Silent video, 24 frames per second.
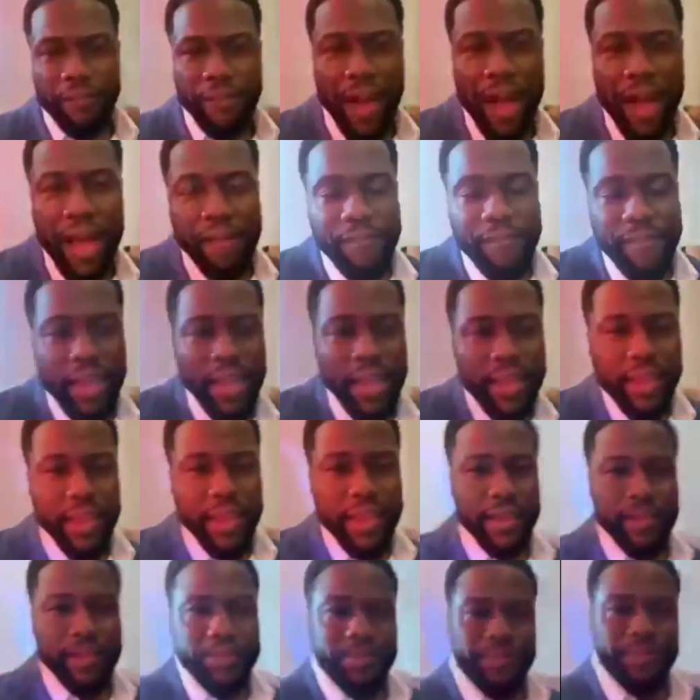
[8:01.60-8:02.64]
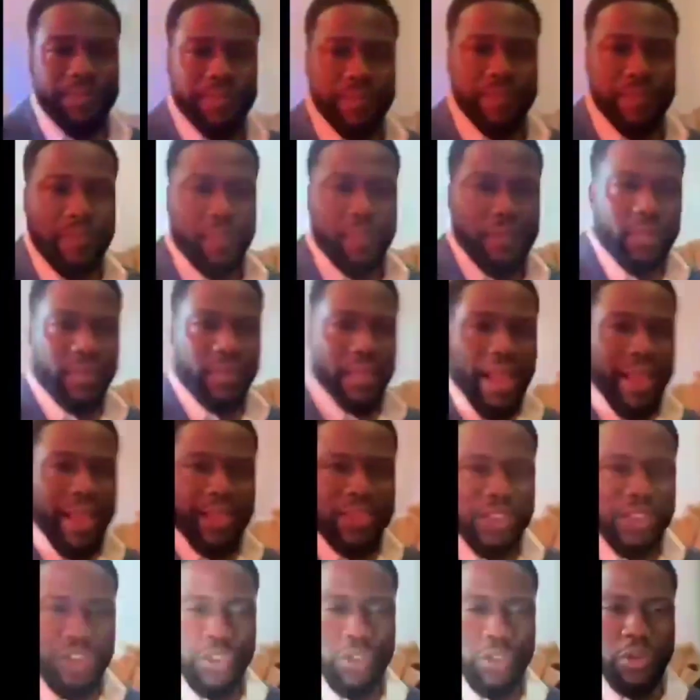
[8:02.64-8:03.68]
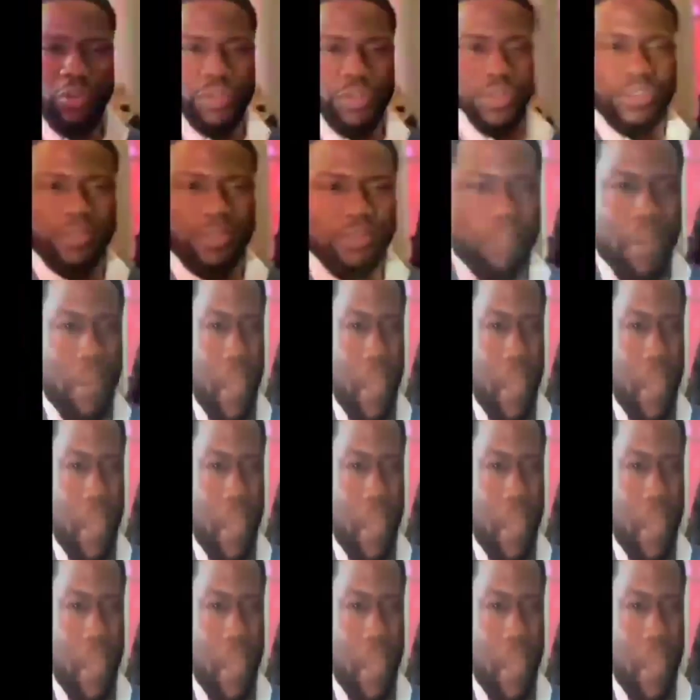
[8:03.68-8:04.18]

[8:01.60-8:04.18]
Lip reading: reviewing channel. In review news and